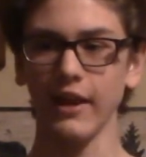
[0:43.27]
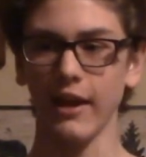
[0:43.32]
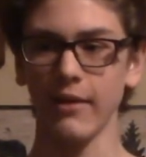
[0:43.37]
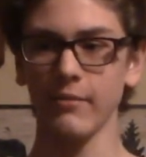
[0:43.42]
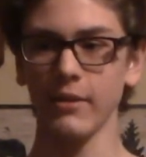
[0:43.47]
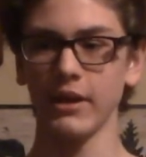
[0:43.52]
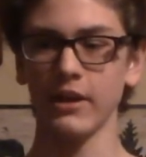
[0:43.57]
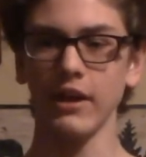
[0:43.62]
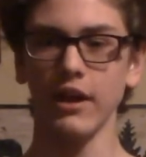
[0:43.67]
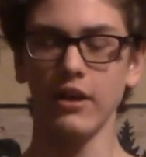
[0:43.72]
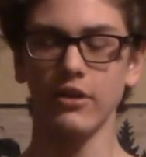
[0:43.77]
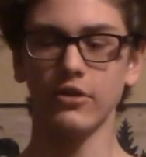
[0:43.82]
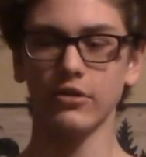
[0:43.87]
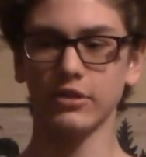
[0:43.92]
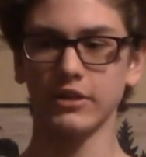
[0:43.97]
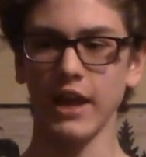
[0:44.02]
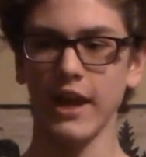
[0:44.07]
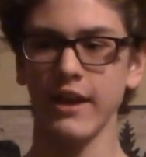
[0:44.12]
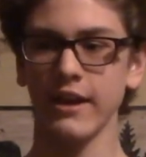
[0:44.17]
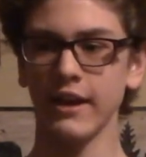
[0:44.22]
I mean, you're
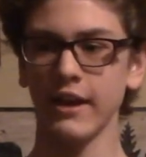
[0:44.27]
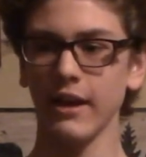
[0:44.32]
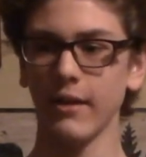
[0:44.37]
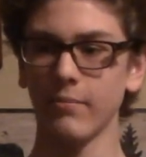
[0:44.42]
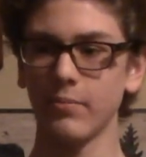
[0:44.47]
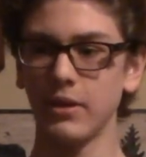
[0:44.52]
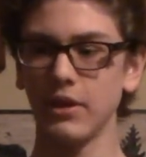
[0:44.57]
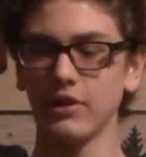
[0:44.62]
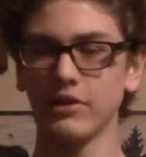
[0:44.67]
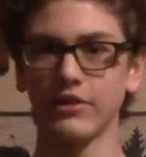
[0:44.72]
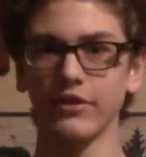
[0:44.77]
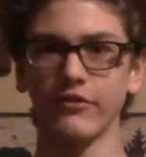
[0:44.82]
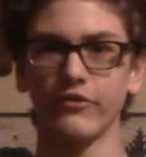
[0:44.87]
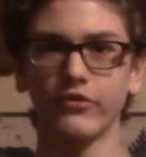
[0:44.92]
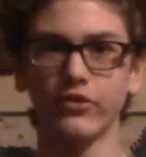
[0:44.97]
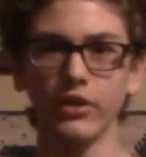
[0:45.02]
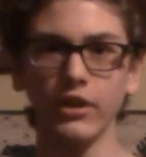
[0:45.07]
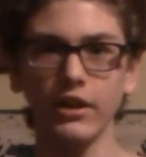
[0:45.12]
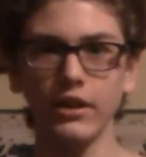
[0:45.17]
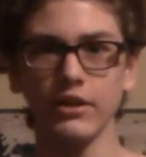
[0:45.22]
taking a piece of
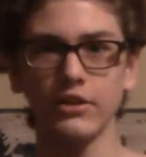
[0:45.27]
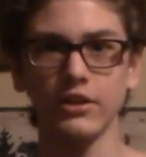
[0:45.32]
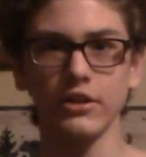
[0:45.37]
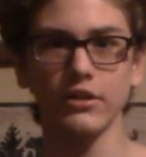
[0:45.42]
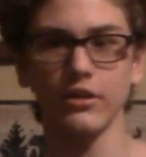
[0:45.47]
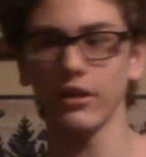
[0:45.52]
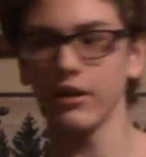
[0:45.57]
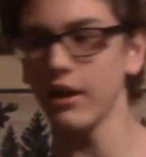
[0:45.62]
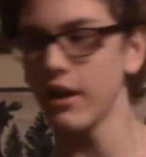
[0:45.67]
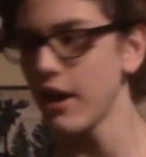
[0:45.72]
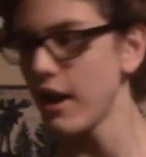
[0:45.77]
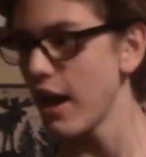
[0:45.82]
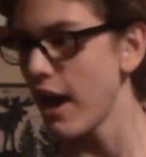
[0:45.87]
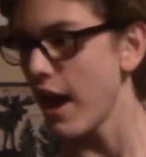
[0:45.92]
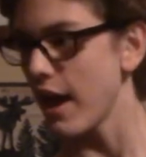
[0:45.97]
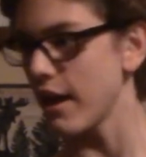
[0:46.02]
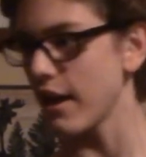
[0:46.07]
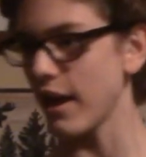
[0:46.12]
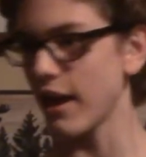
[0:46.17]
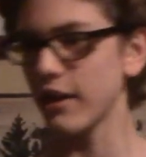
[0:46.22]
footage
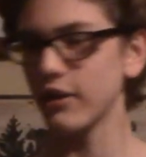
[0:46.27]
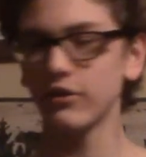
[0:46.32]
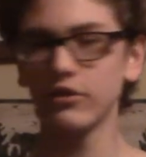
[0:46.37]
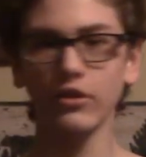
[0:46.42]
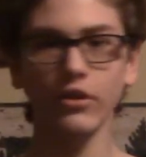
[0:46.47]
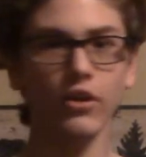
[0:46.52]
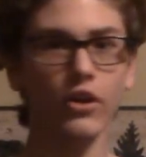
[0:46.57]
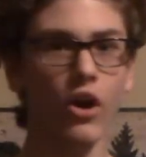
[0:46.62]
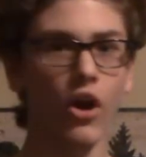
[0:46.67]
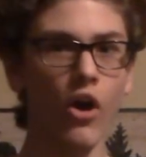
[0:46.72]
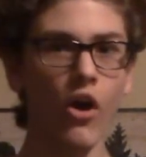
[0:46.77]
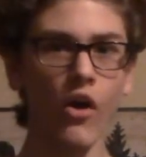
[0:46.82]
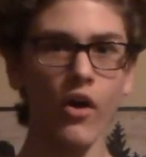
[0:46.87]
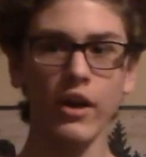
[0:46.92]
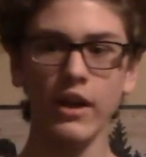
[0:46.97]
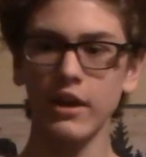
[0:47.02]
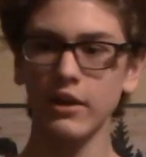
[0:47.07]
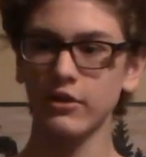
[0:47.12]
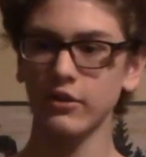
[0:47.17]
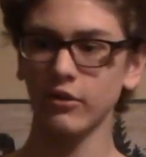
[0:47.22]
and you're
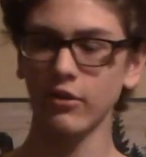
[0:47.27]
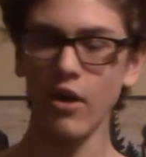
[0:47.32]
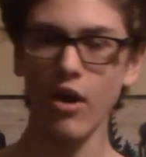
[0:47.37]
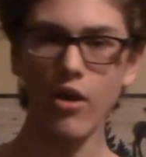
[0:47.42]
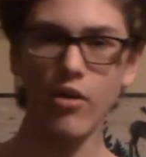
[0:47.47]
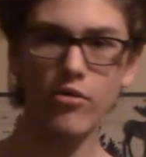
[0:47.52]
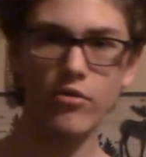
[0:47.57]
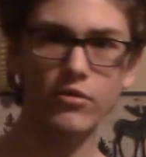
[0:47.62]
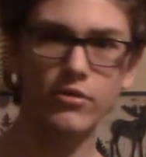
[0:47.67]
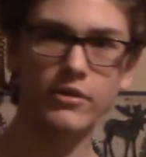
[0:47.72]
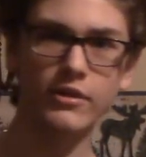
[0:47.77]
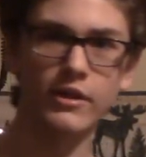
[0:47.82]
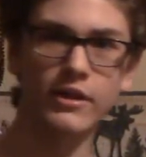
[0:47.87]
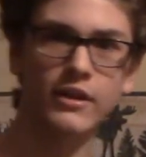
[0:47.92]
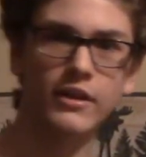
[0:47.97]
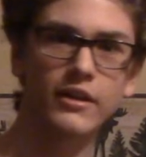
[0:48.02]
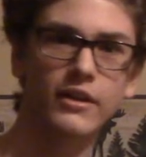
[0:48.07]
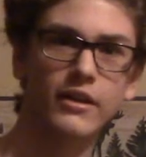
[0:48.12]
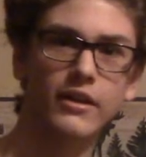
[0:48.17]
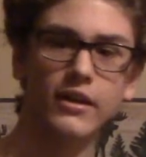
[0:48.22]
calling it your own.
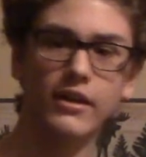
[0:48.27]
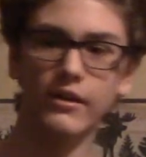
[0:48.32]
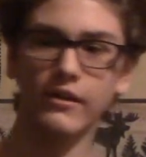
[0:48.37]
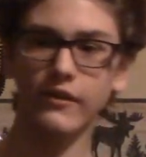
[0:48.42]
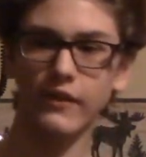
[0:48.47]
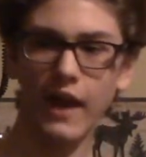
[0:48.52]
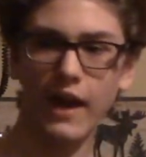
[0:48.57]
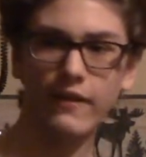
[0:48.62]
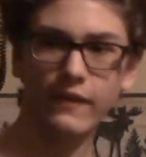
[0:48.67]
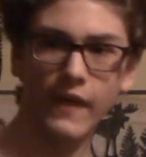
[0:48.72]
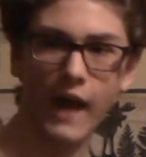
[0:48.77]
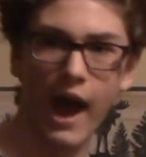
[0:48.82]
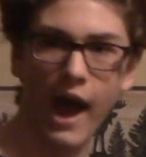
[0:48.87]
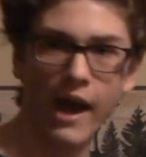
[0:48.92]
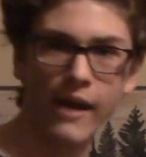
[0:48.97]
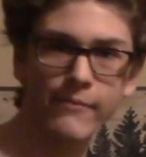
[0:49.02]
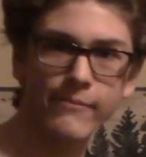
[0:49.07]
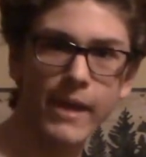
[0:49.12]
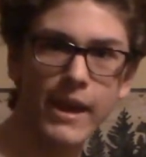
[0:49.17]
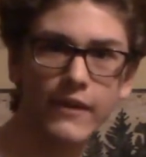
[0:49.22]
That
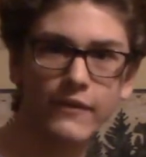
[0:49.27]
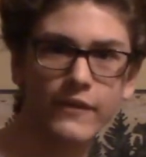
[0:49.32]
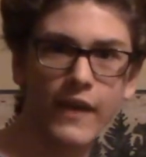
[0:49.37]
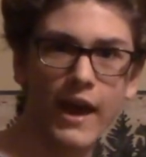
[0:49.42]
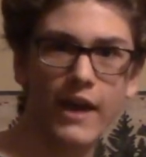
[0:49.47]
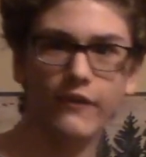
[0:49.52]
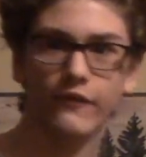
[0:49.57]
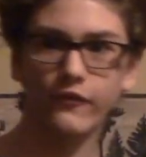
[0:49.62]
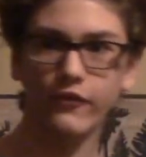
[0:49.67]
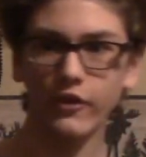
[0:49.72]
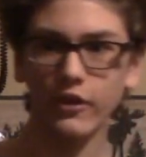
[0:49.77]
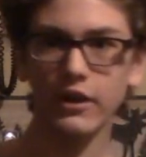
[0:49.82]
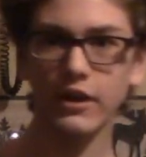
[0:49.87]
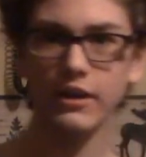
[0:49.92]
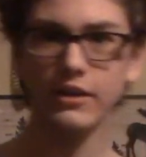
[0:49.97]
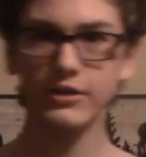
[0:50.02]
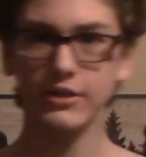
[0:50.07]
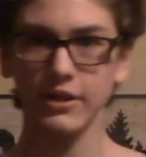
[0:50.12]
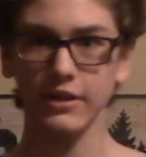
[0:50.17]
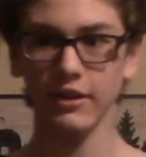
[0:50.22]
I made that
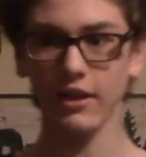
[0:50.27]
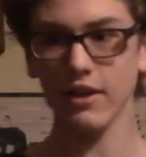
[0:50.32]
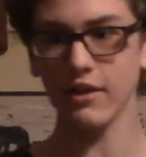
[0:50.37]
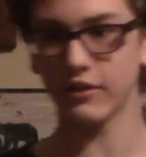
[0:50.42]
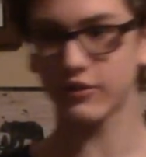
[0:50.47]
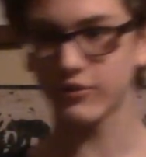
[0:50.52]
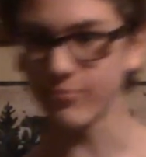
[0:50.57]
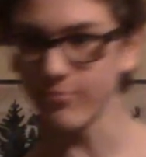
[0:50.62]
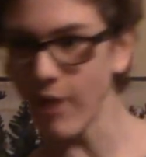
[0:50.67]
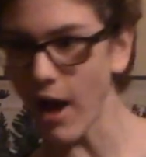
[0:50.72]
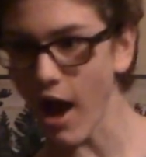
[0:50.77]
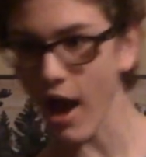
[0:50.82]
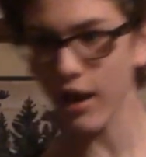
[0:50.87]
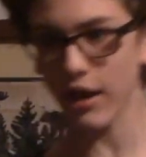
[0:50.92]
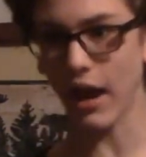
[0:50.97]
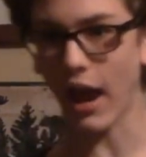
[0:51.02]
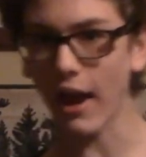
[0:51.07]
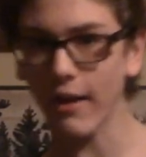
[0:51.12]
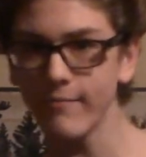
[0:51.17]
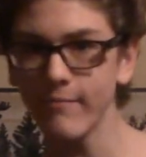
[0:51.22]
footage. It's mine.
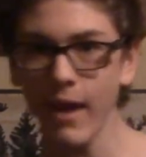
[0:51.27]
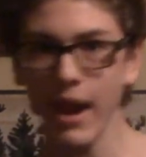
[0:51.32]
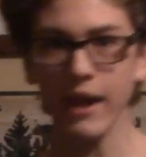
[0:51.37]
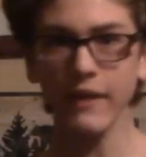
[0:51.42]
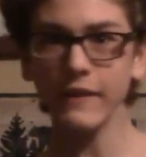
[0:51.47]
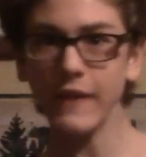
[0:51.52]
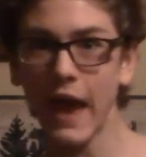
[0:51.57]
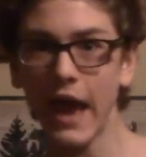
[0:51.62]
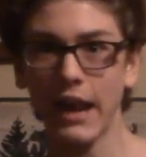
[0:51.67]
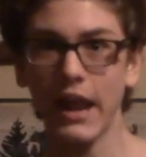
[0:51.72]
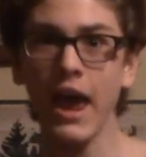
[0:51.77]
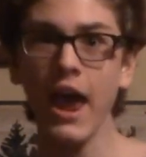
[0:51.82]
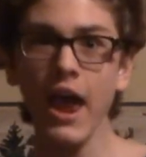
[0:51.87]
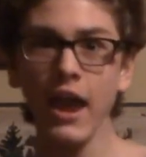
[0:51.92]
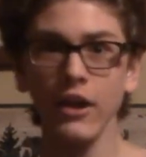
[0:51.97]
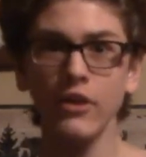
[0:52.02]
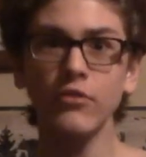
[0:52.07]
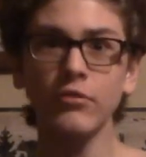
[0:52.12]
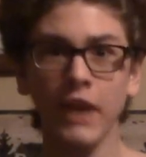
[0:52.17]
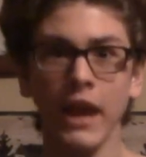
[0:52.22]
I made that.
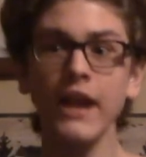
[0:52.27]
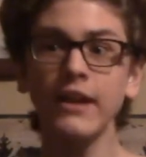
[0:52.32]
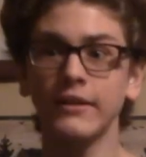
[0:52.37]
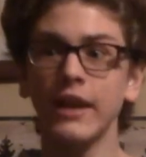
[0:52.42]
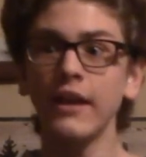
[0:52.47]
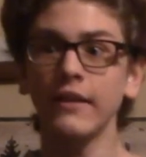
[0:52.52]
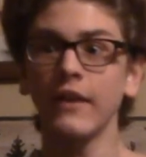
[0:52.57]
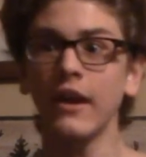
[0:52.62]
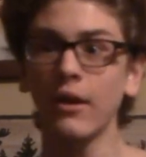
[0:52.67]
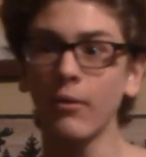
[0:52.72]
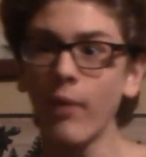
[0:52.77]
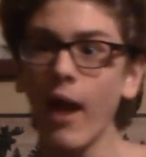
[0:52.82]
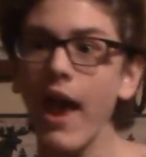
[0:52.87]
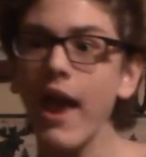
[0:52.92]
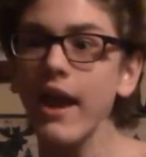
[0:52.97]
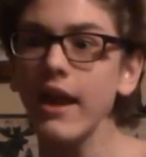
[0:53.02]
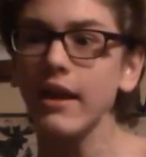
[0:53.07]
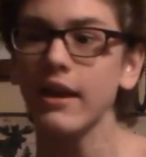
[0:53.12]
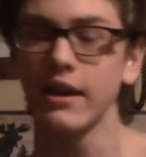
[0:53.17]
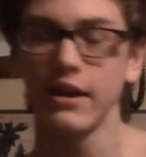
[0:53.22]
Hey, you can't take that
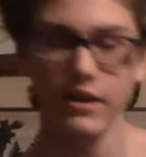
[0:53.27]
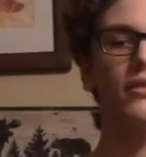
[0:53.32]
away.